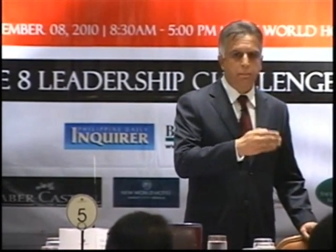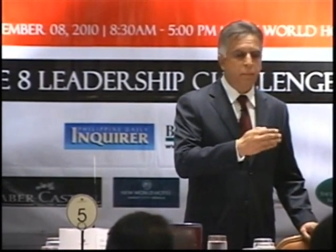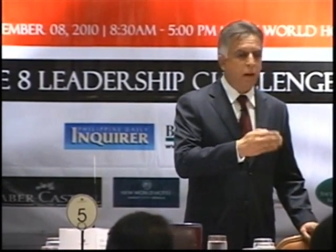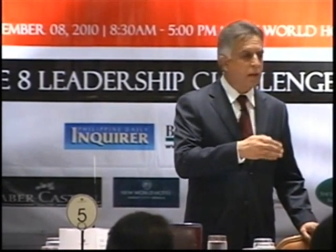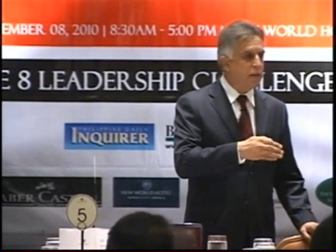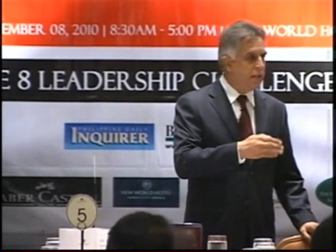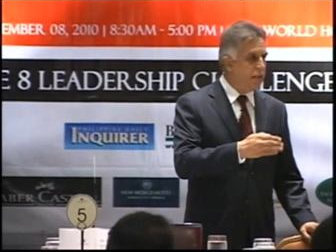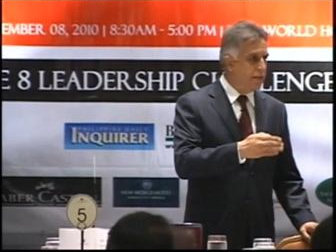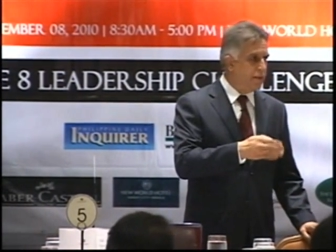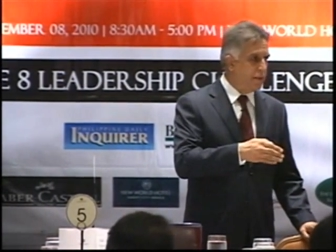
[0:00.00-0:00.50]

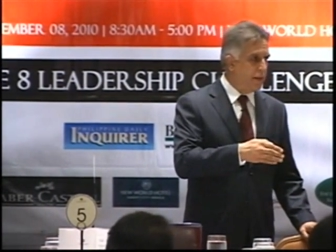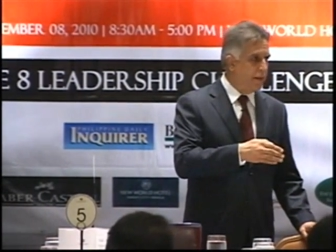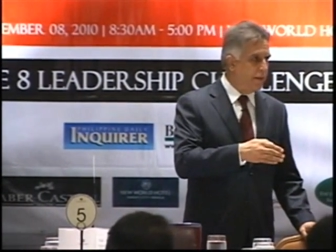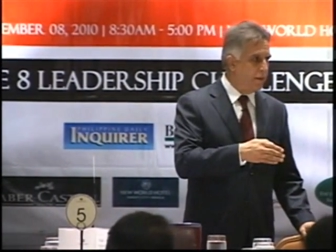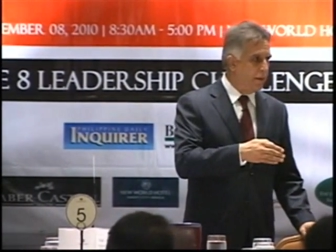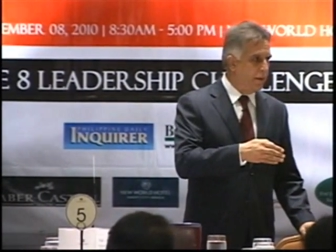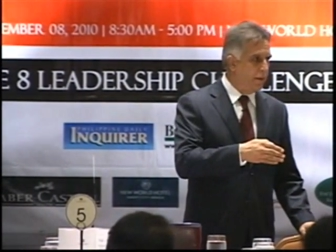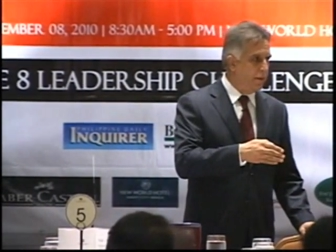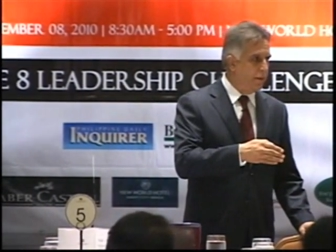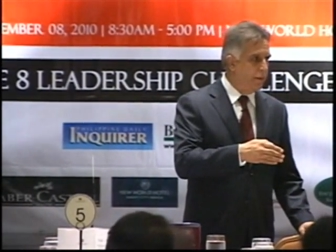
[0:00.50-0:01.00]
pun
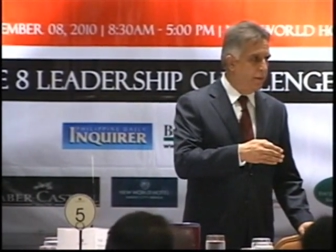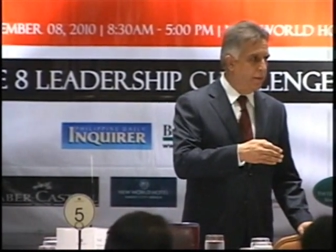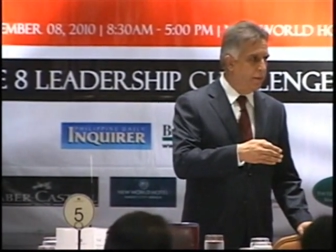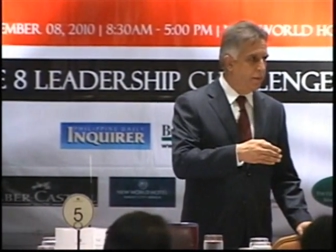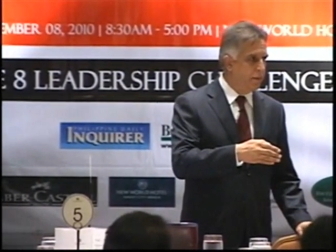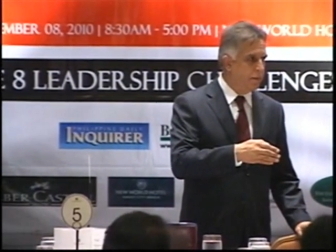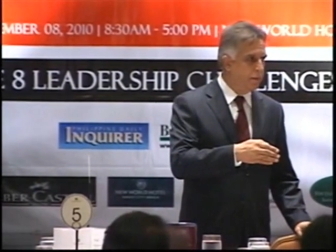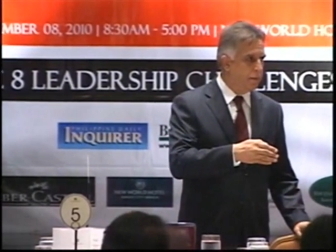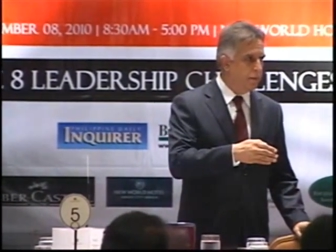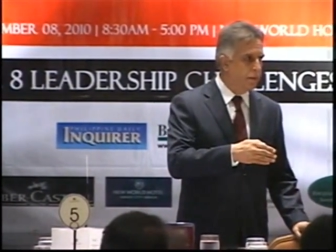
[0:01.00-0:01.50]
intended,
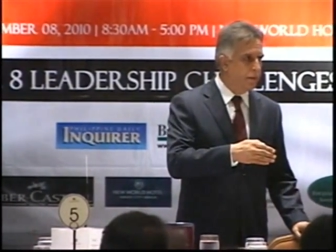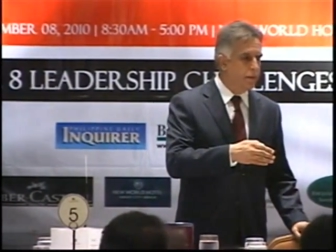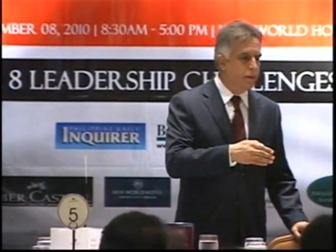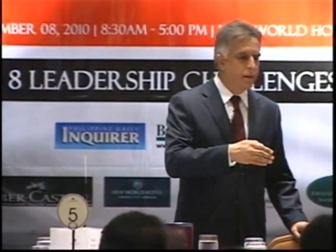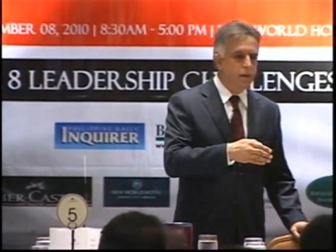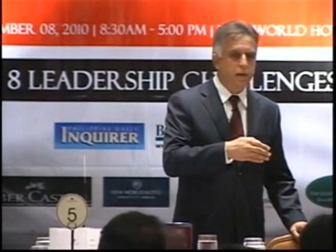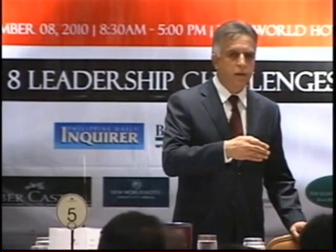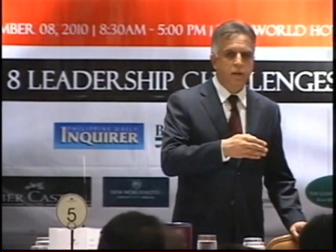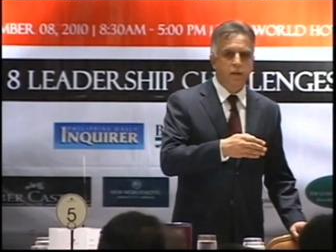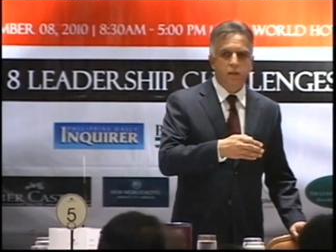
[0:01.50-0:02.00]

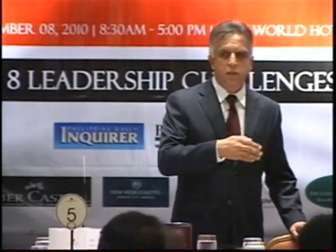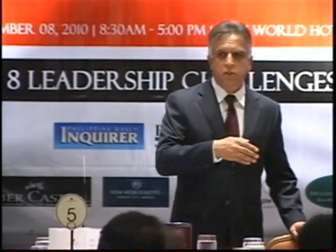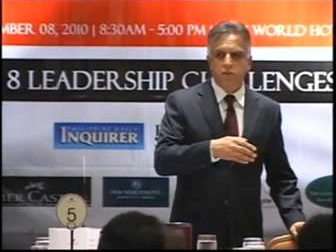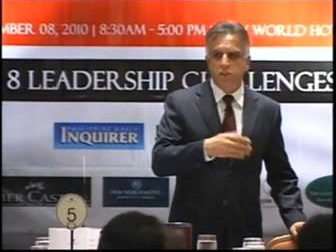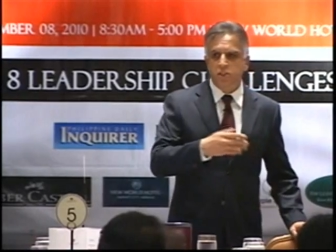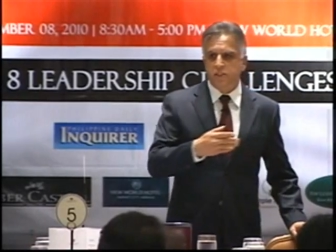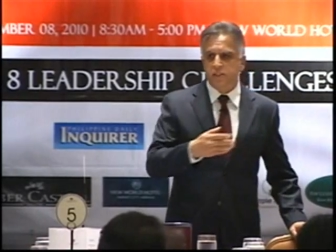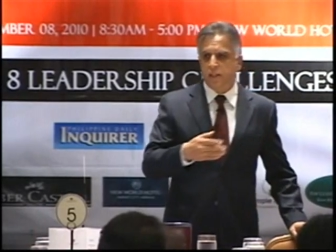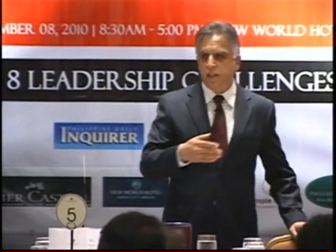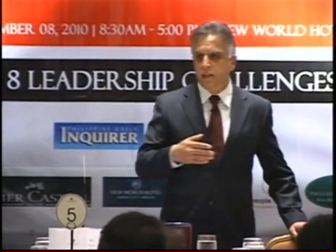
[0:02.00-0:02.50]

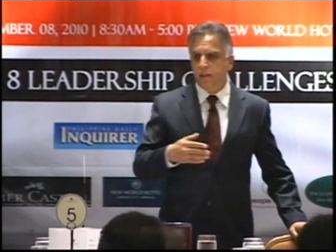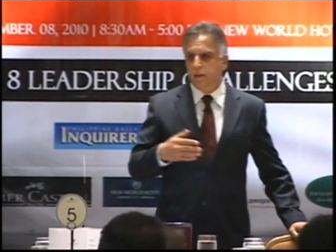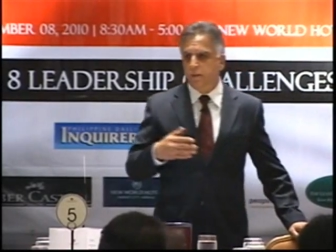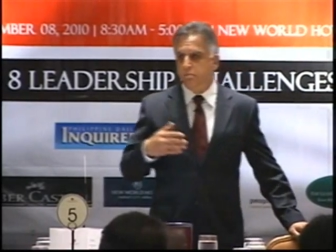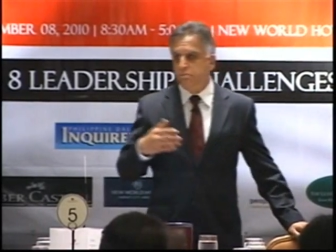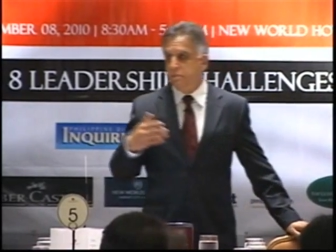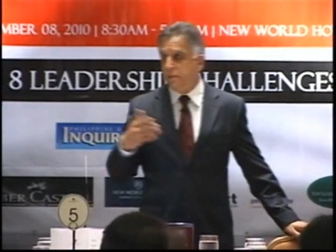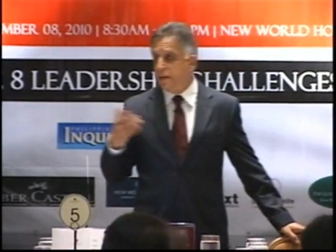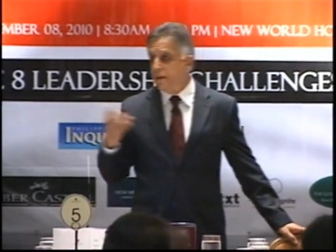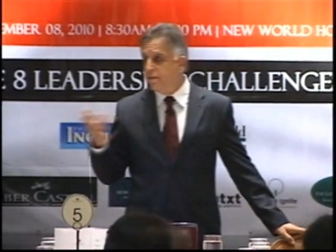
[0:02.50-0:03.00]
she said,
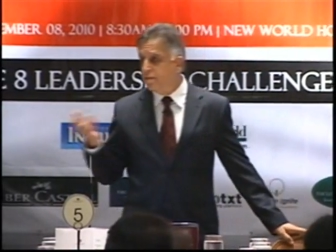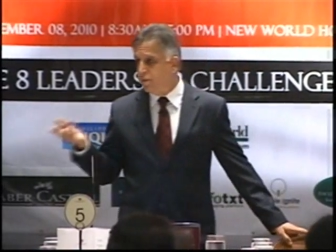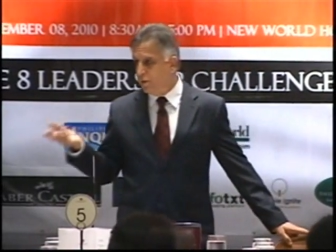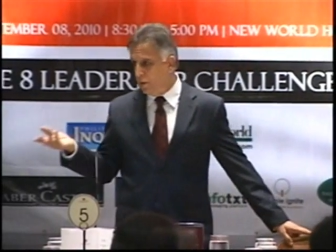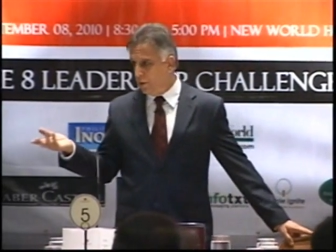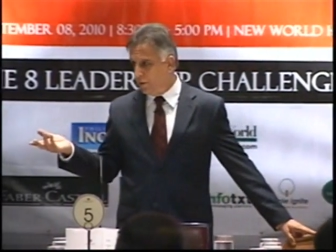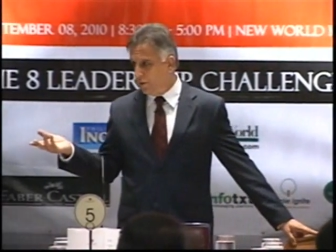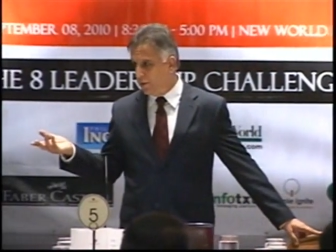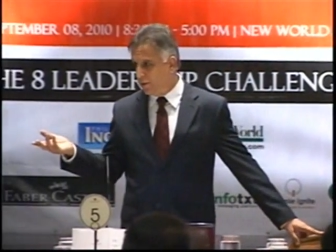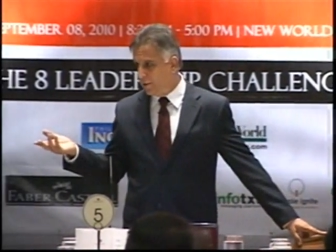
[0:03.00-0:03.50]
me
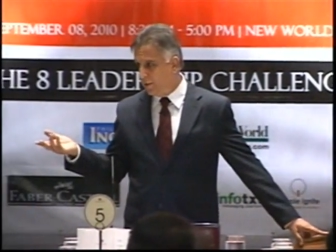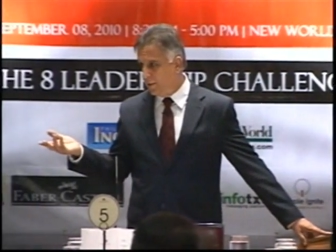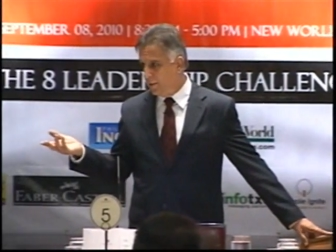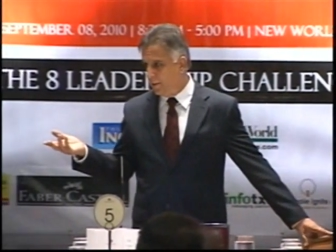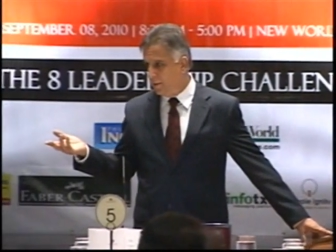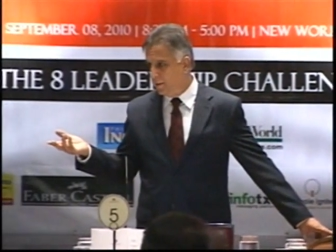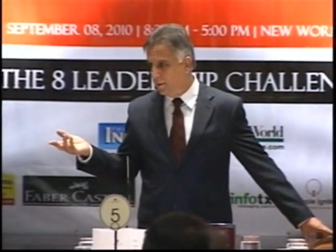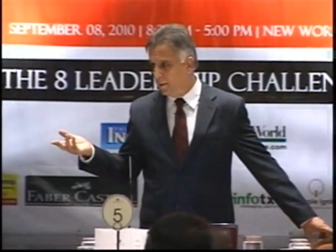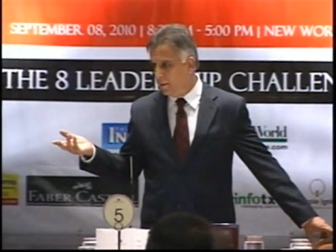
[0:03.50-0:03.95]
first.